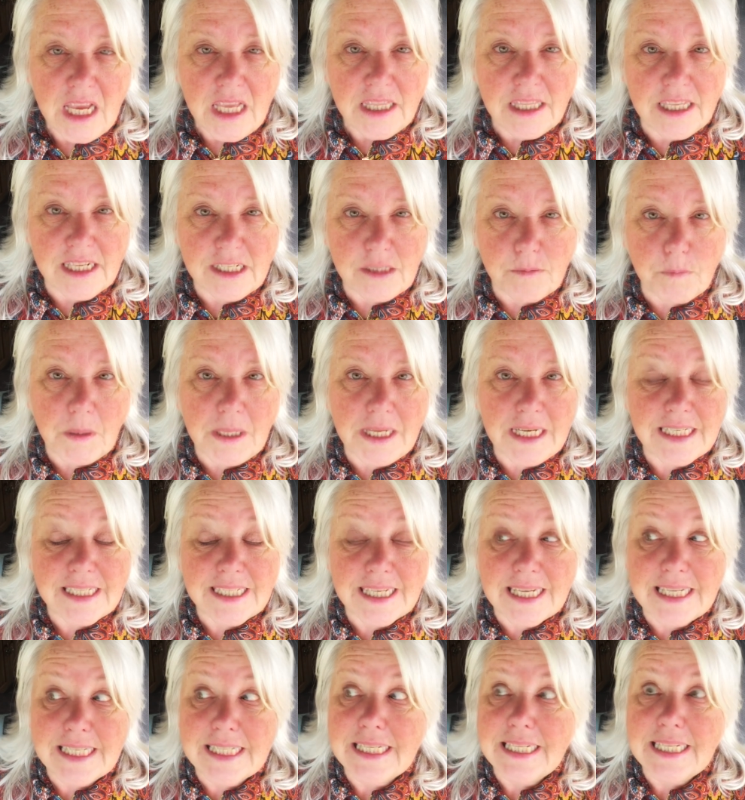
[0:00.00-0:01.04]
This place
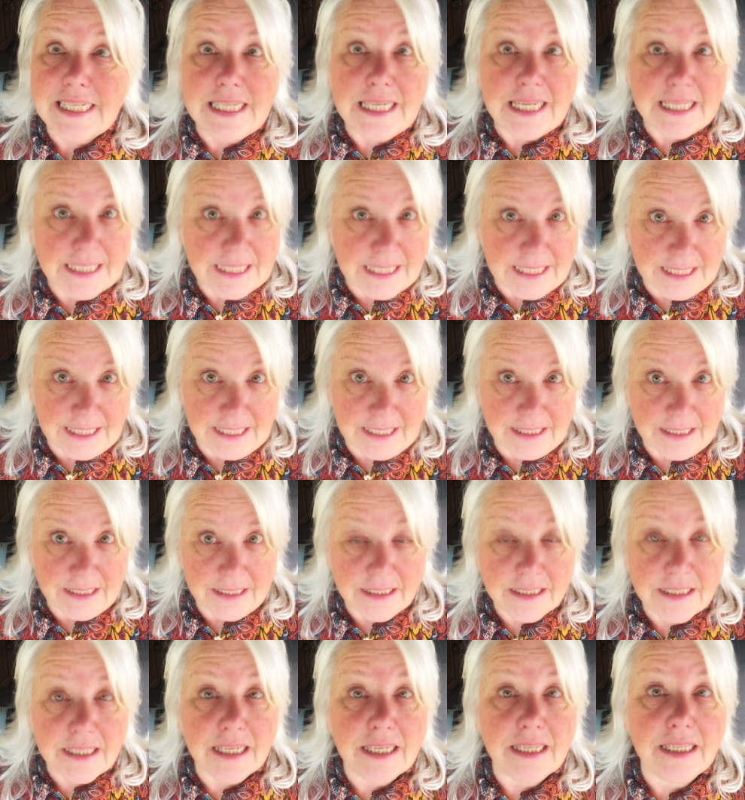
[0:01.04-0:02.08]
is nothing
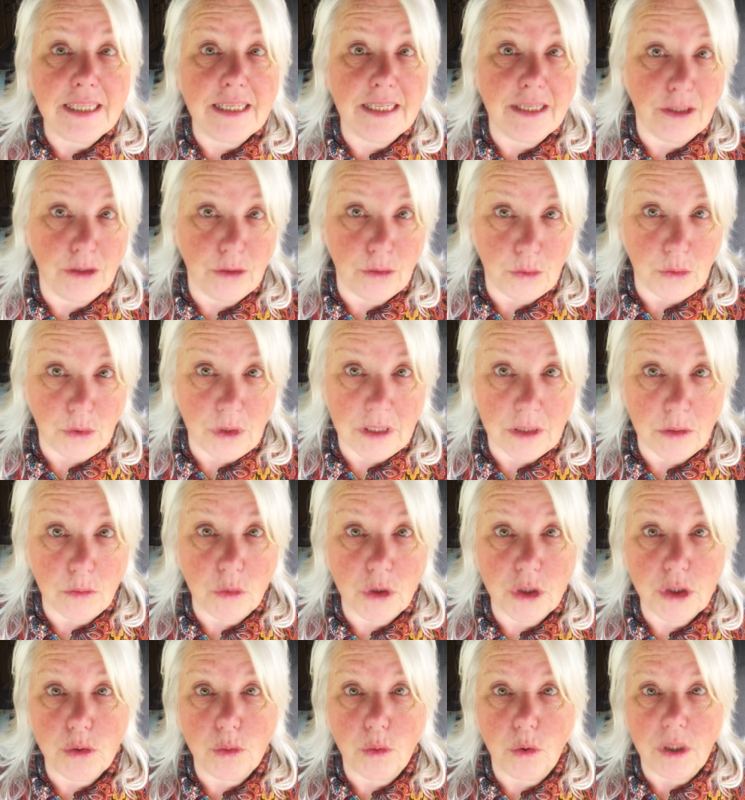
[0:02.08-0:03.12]
like the other one,
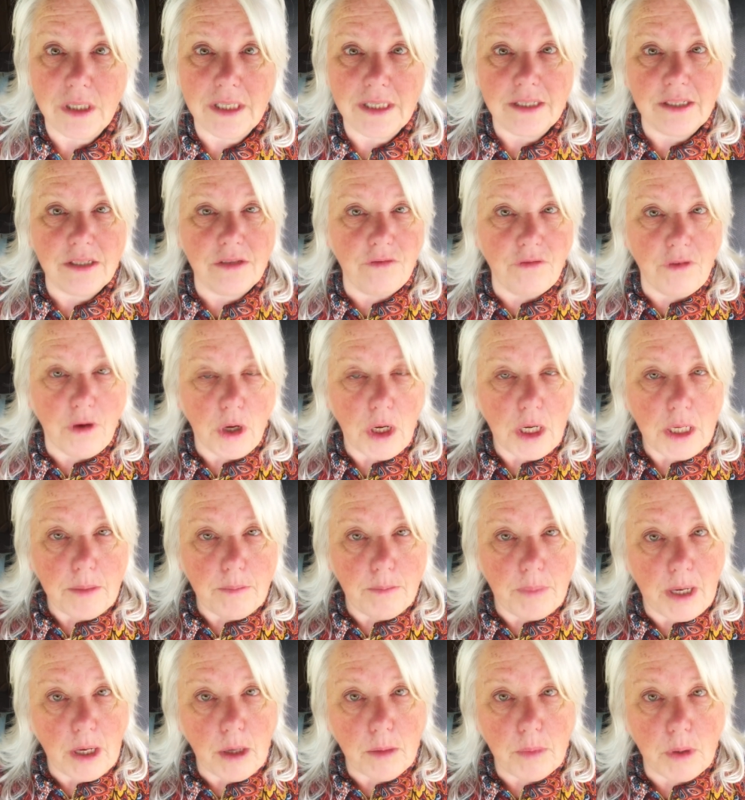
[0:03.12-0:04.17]
which was very
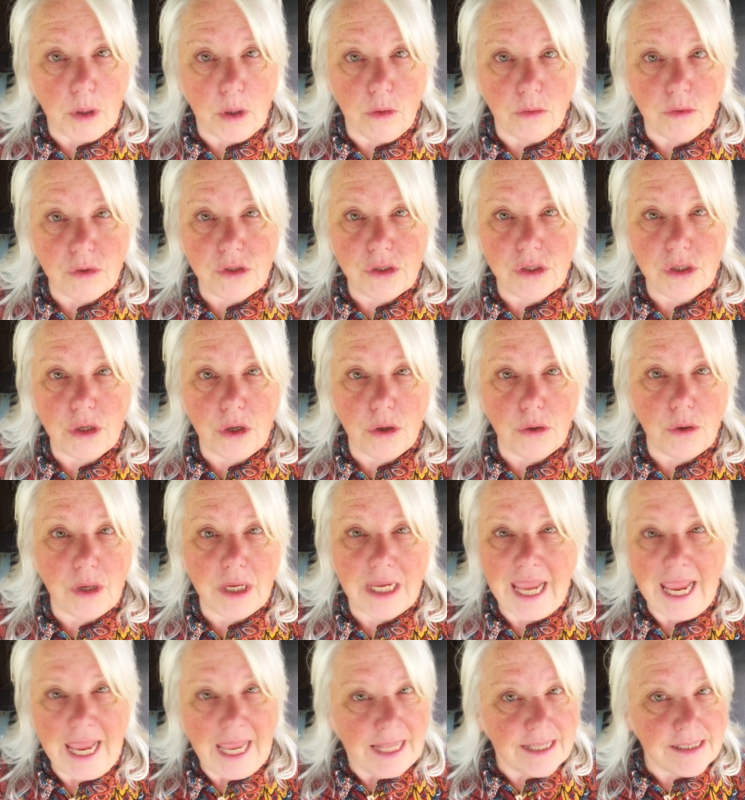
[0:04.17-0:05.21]
bare bones, you know,
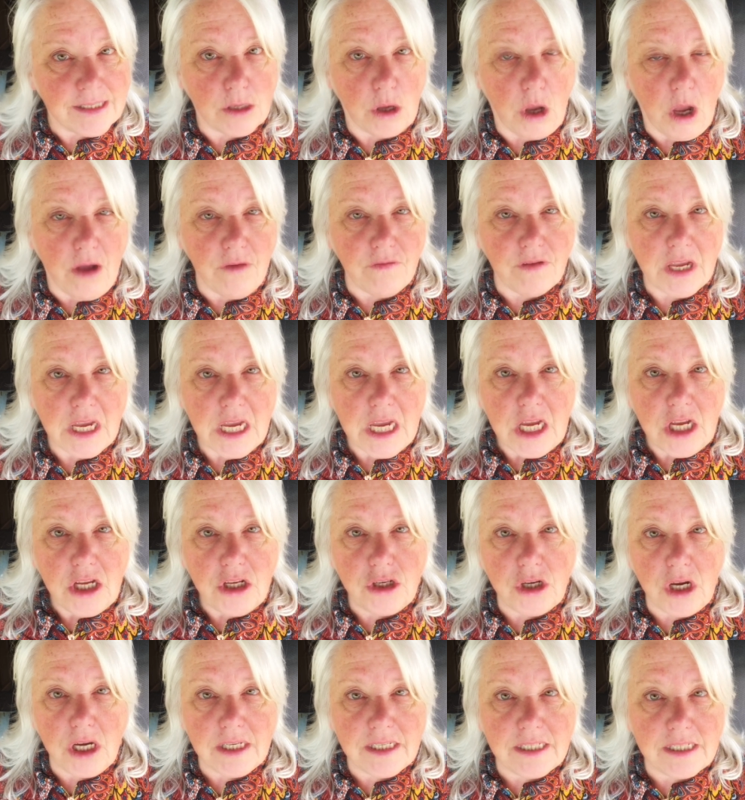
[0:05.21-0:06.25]
hands off,
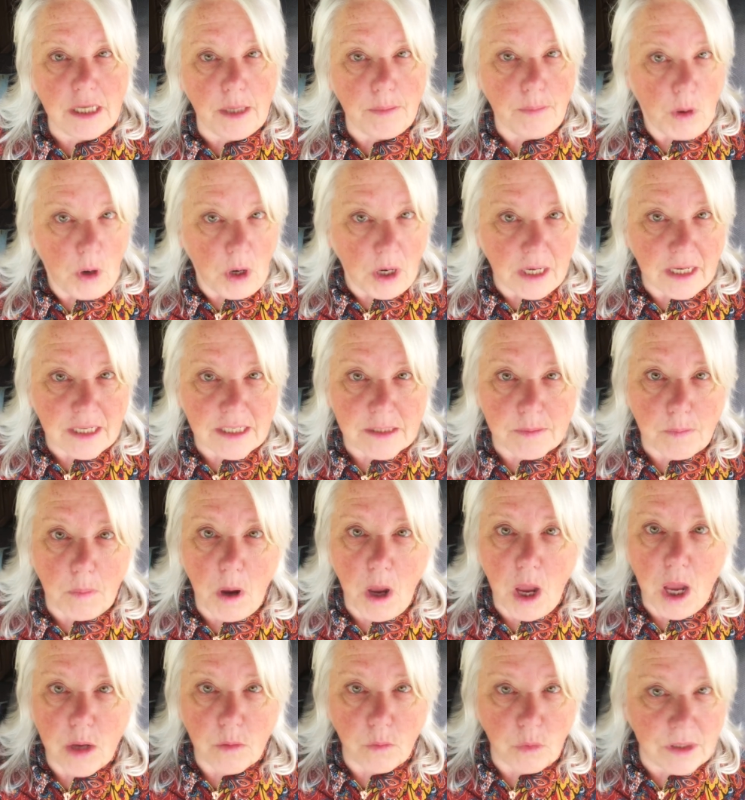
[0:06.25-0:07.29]
just a parking
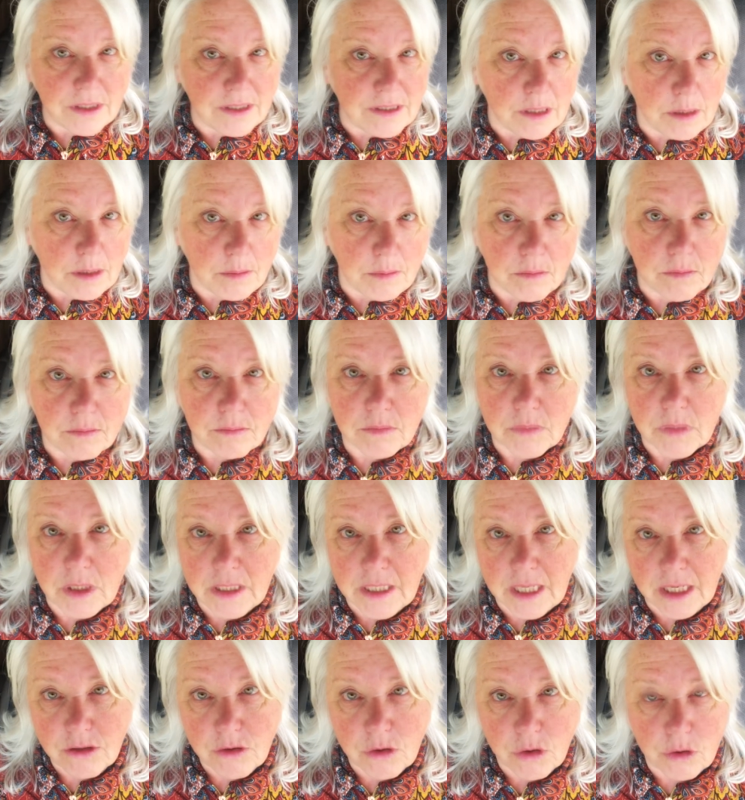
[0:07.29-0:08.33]
spot with some
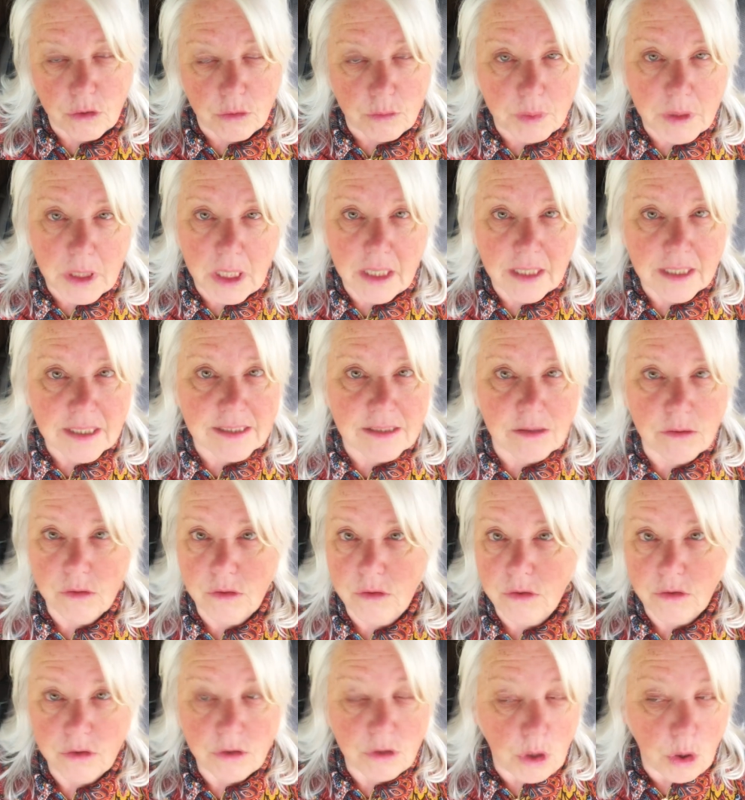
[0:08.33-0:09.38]
electrical plugs. There
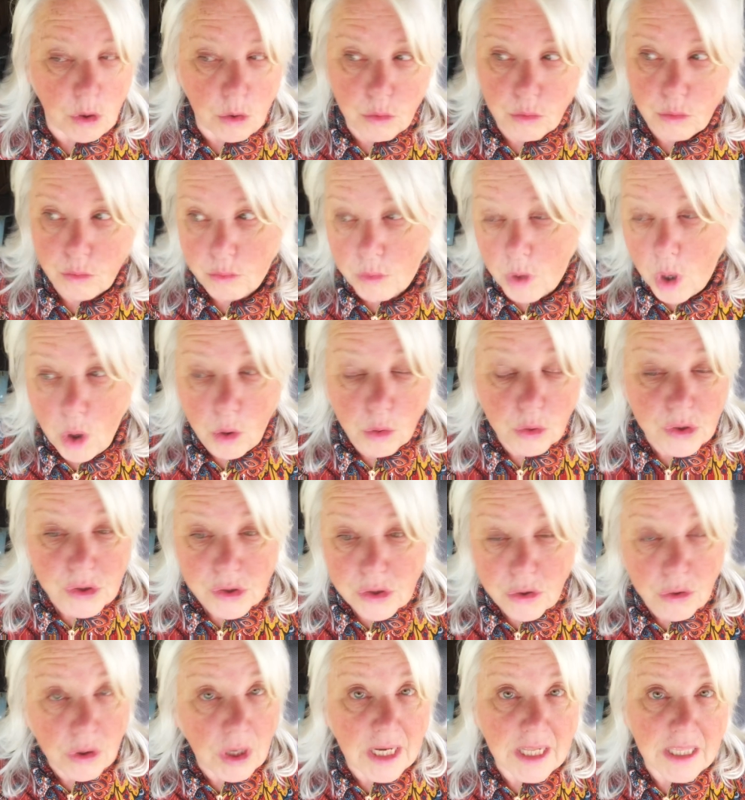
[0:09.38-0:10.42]
was no host
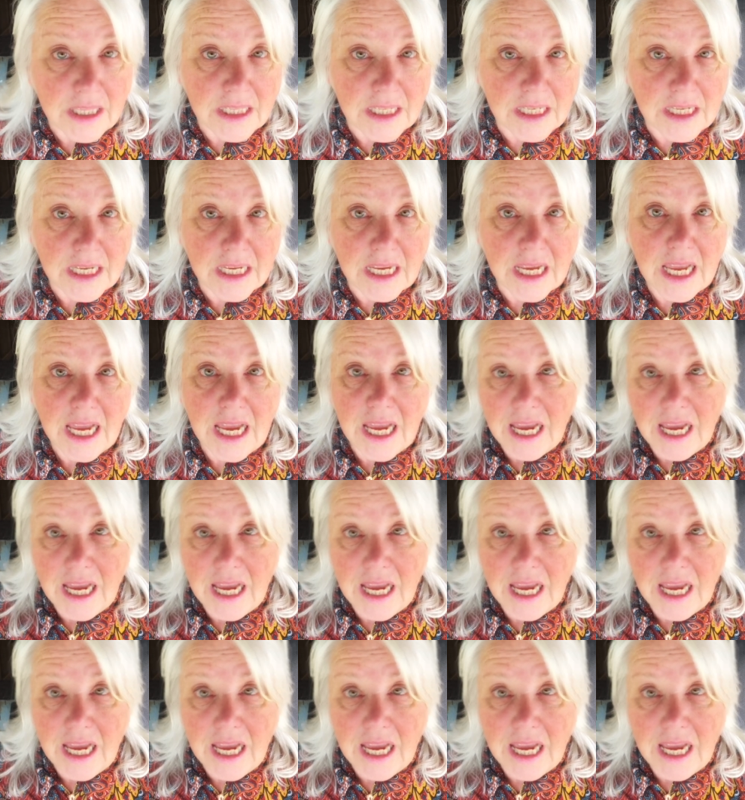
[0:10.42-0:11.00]
or anything.